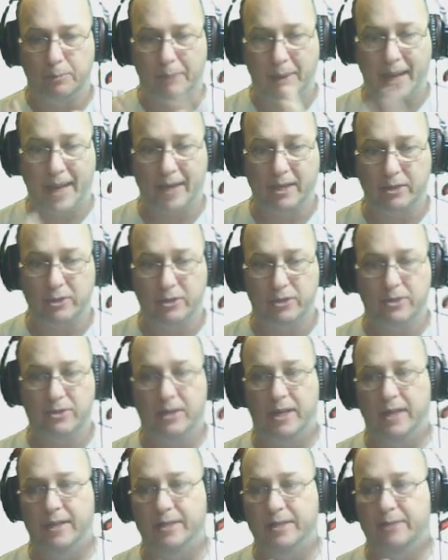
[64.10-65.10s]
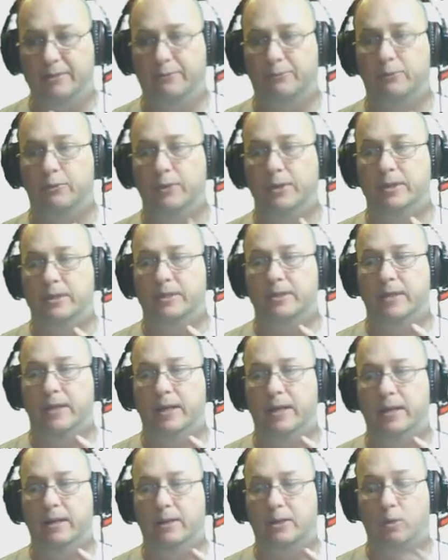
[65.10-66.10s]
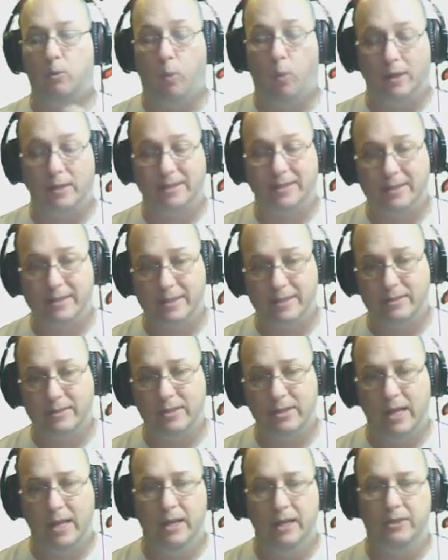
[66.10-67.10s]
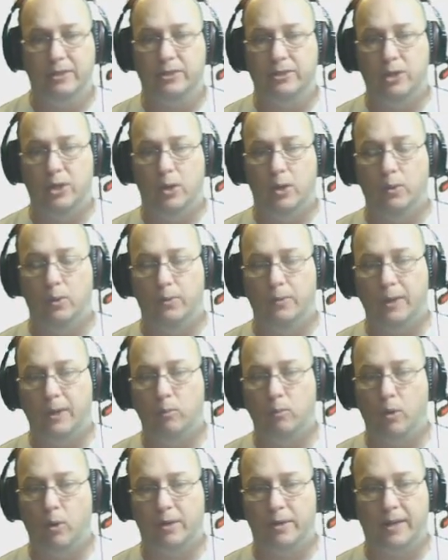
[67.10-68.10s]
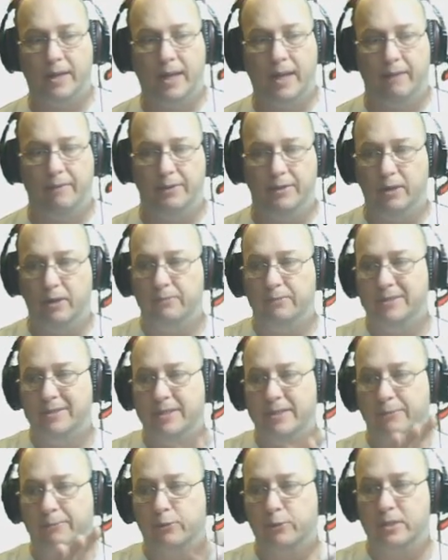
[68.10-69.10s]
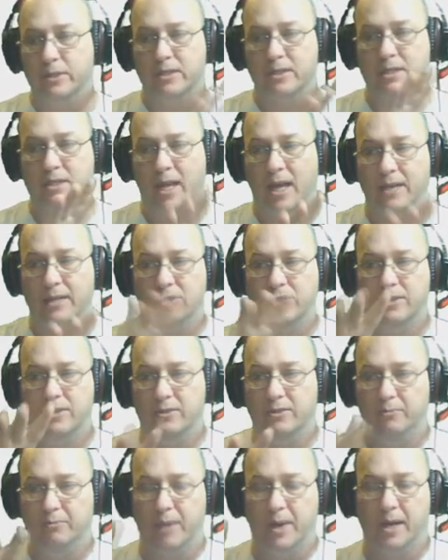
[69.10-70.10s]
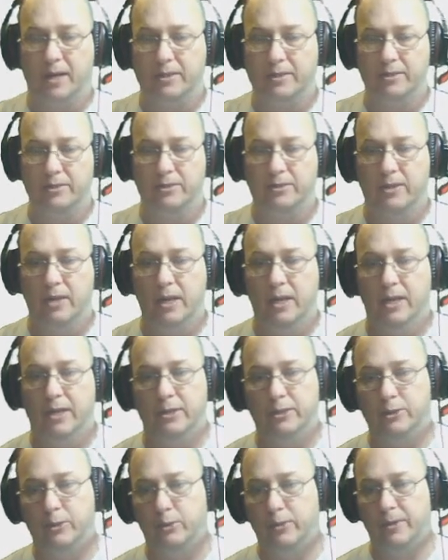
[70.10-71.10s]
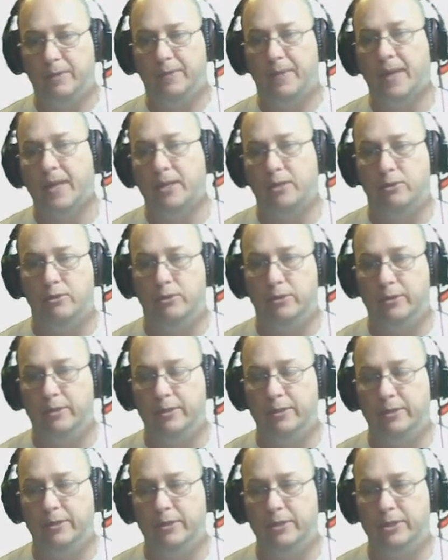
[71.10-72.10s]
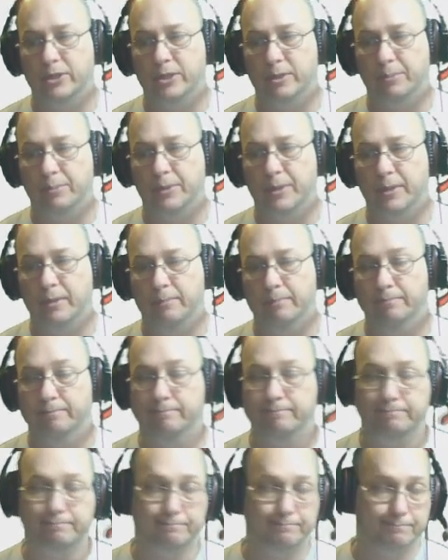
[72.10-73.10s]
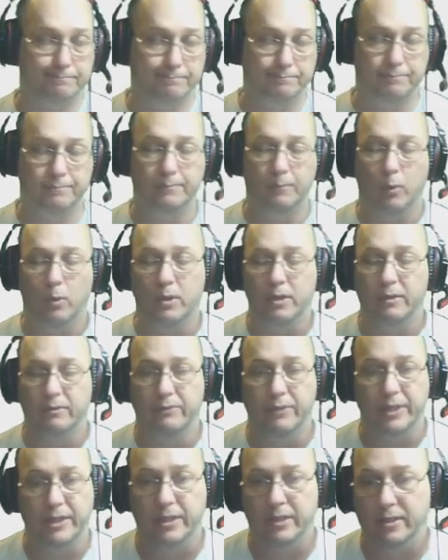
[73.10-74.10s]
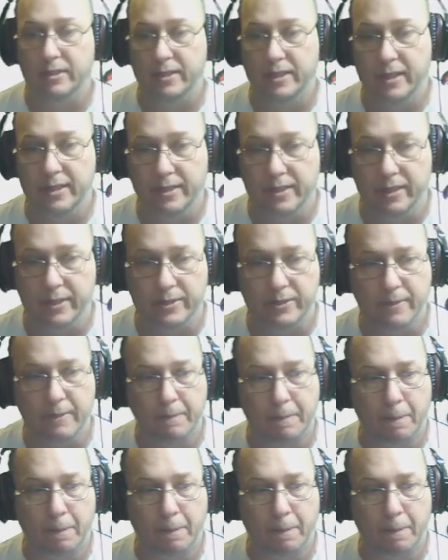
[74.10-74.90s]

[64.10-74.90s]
packages and different quantities, so they wanted to have enough different sizes of boxes so that they could ship them more conveniently, I guess.